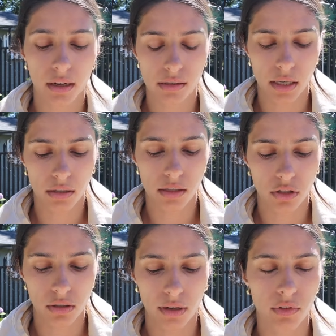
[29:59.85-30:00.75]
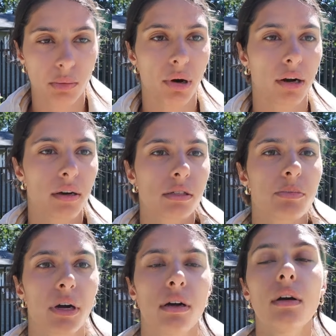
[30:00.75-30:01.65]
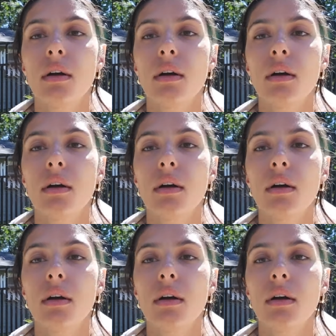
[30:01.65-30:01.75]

It's like such a lovely product, but